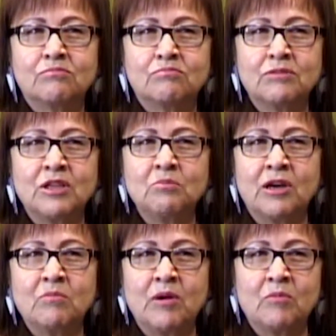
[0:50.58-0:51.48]
In
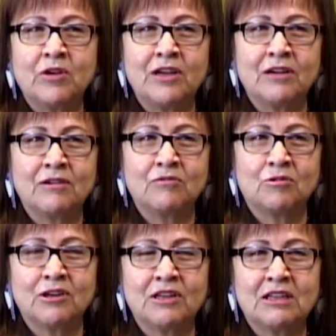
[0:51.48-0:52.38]
my memory of
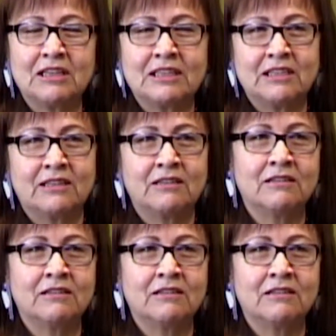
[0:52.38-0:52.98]
where it clicked in.